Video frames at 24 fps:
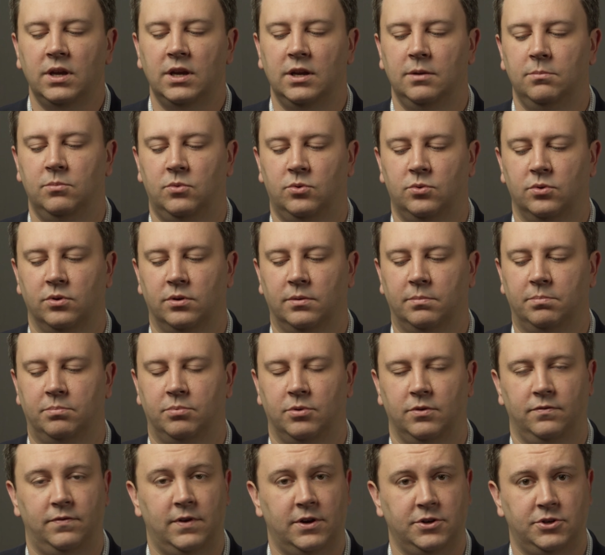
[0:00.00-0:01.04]
in more
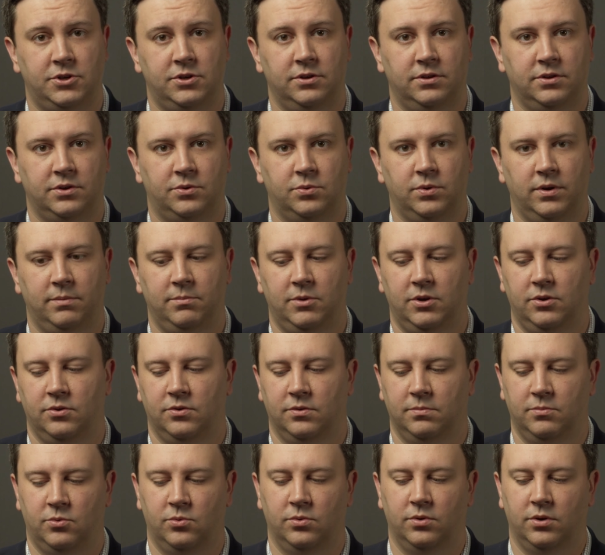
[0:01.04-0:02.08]
professional equipment
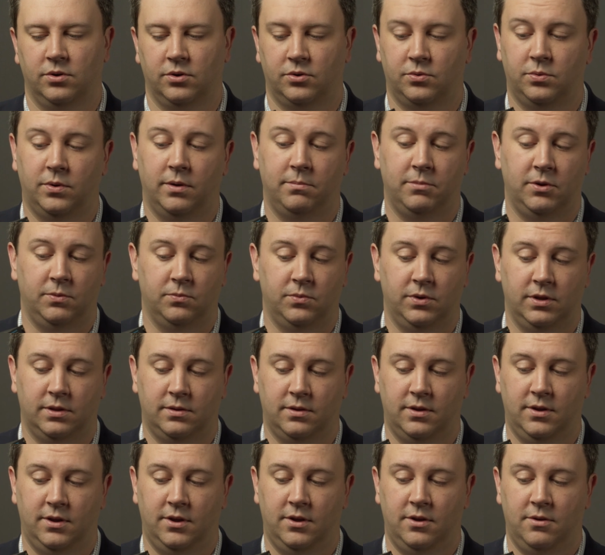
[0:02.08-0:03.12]
or more equipment
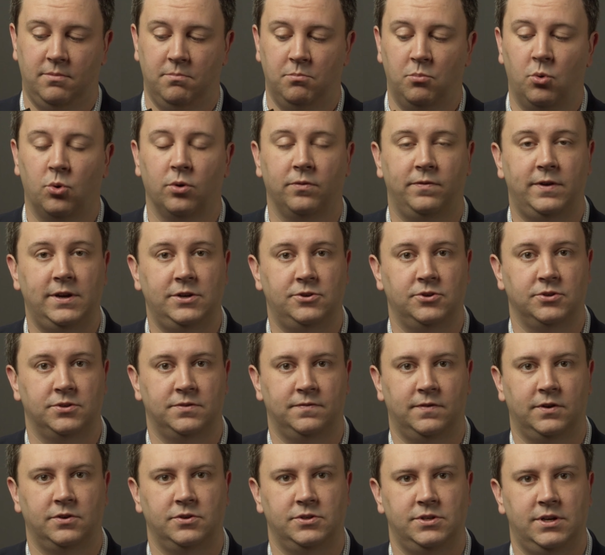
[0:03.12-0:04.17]
with more
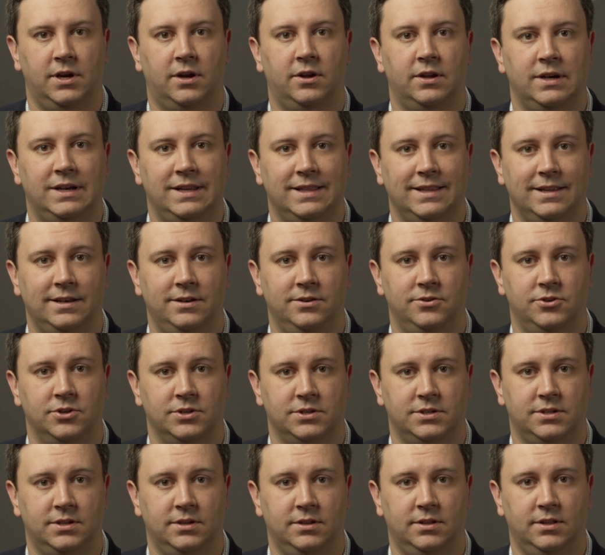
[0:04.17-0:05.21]
features and functionality than
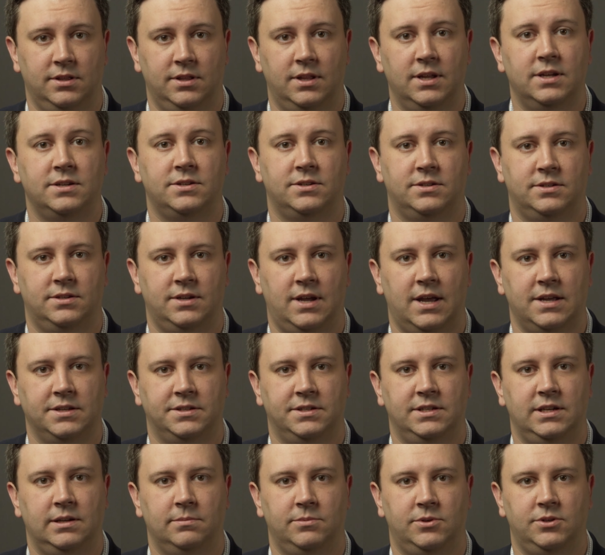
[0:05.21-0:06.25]
just this
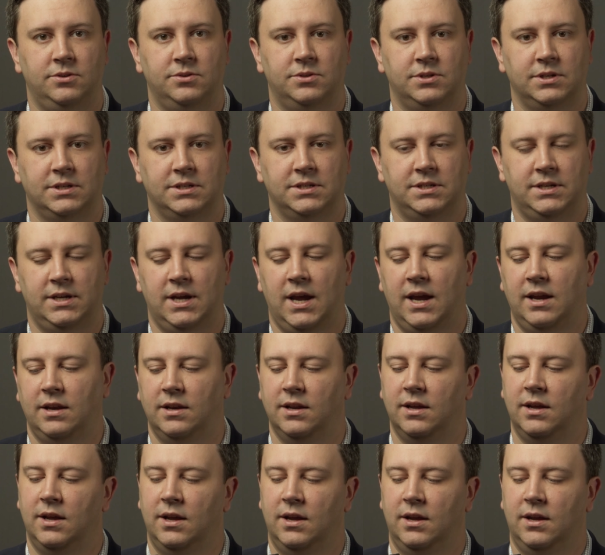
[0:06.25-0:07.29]

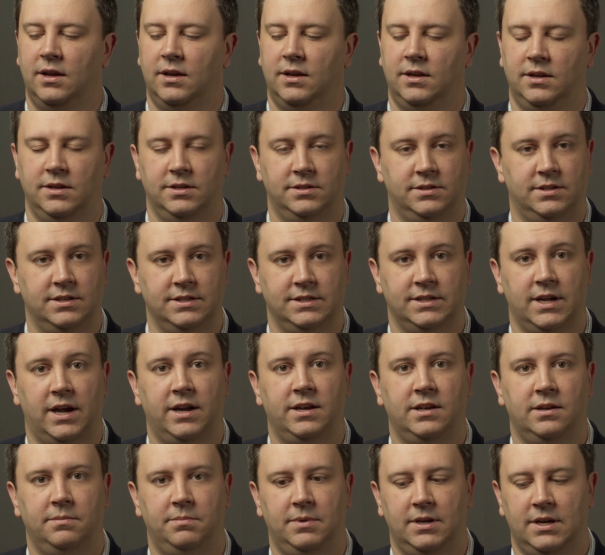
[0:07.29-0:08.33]
SCM268, is
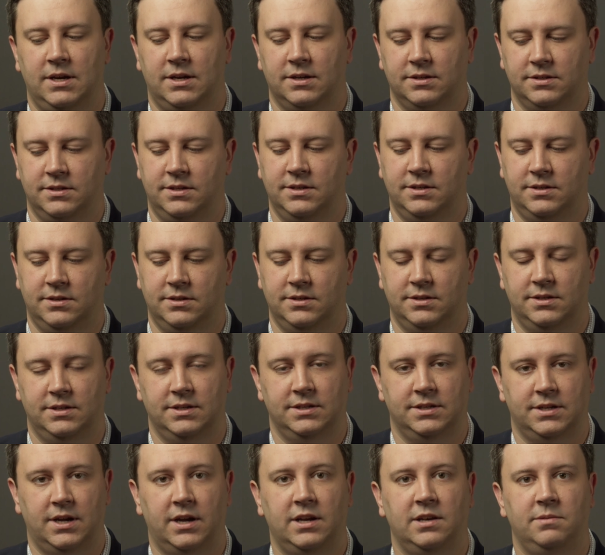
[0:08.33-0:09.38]
designed to be, because this is
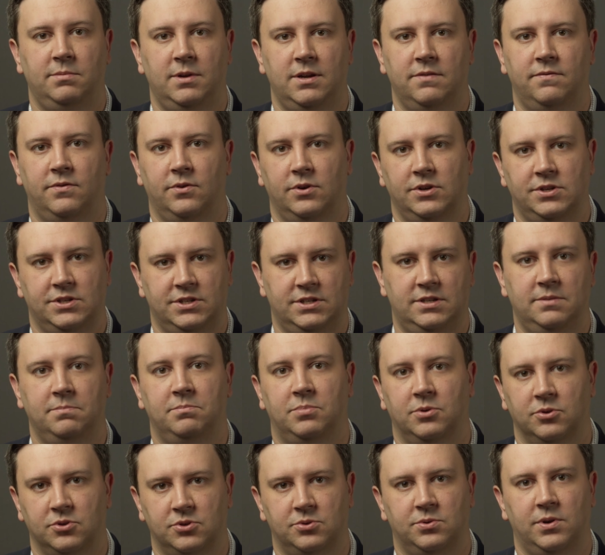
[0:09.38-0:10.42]
designed to be a very
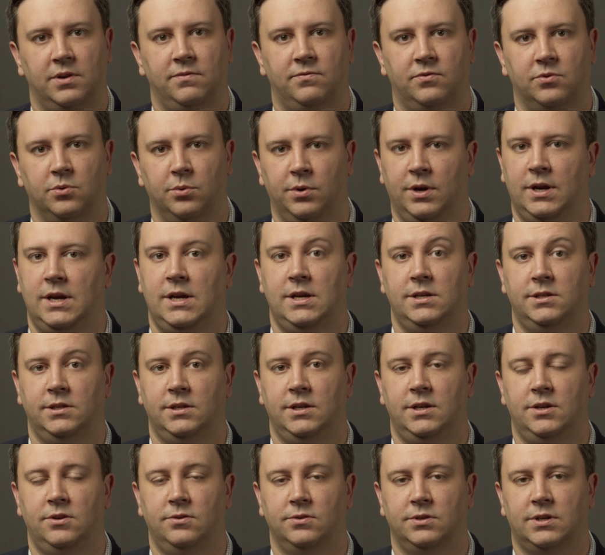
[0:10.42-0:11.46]
simple, straightforward, easy
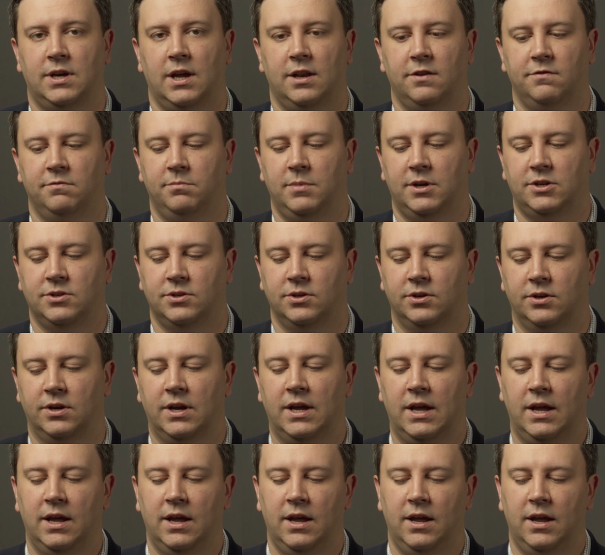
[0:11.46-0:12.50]
to use kind of mixer.